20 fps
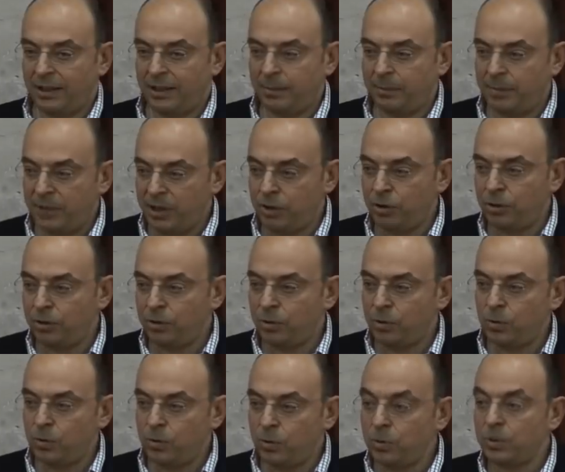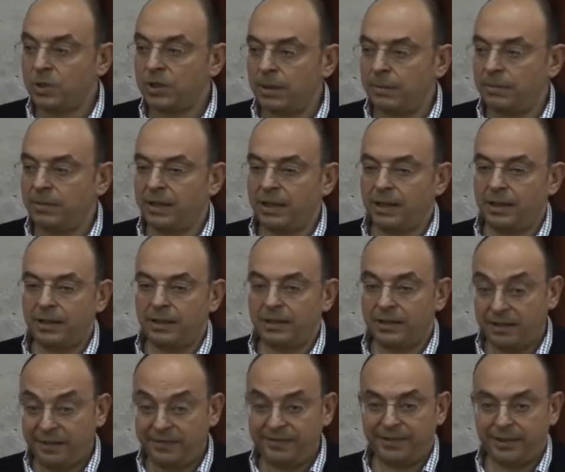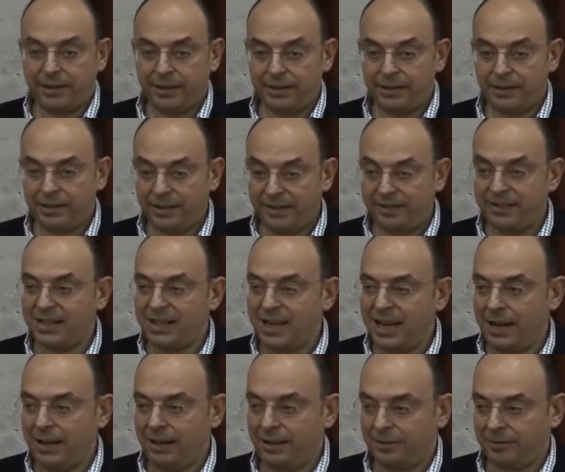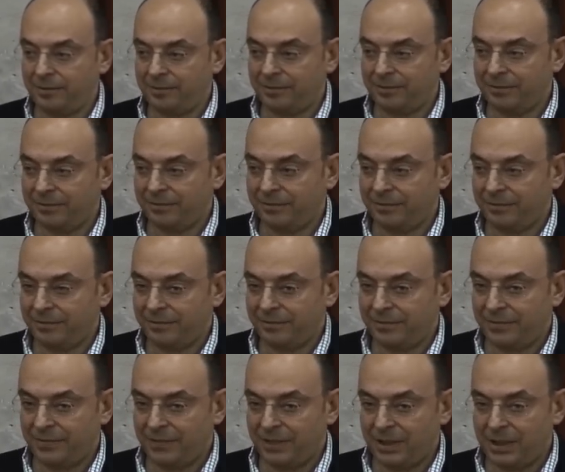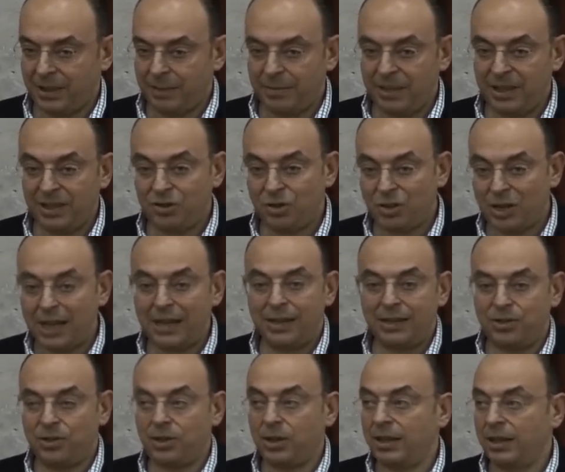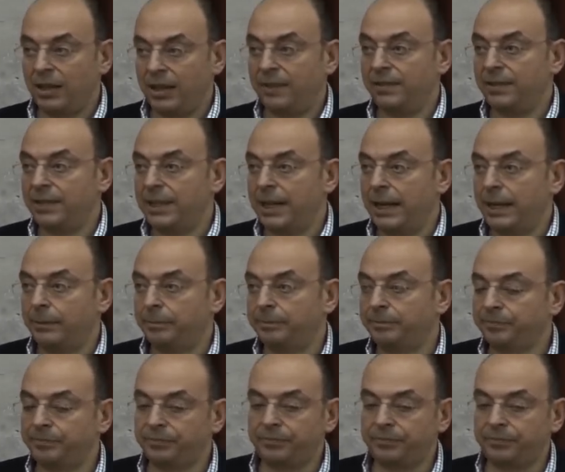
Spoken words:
Ambition to do something different every day. Something challenging every day.